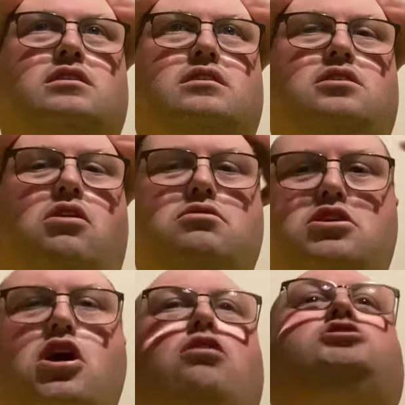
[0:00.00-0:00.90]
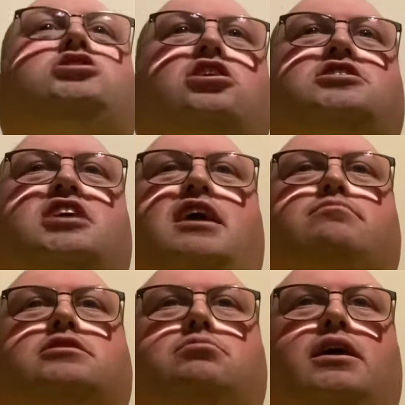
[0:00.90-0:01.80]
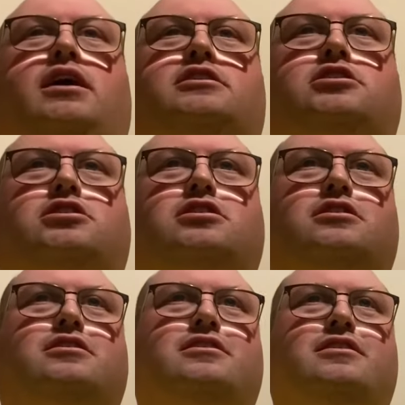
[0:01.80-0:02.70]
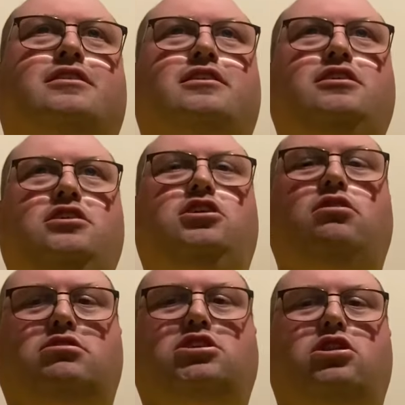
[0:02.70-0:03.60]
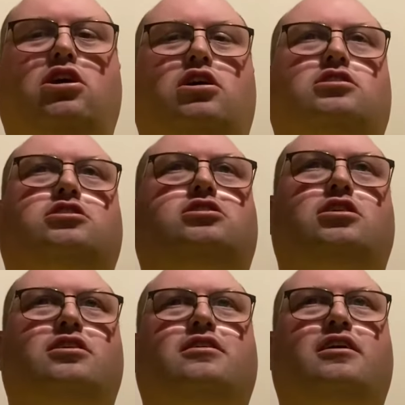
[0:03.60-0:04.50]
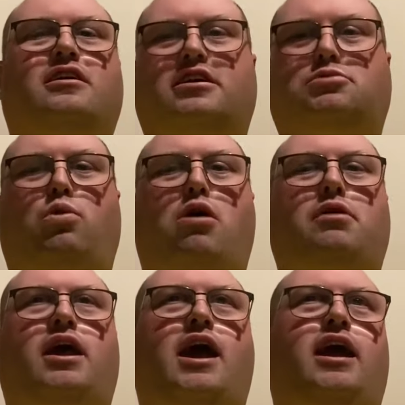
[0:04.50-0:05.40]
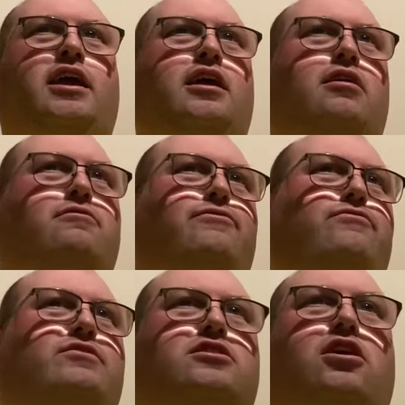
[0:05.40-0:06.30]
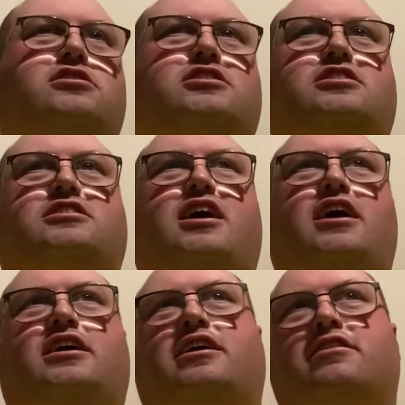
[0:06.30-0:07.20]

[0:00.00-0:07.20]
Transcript: You're useless, Ipswich. Useless. That's why we hate you. For God's sake.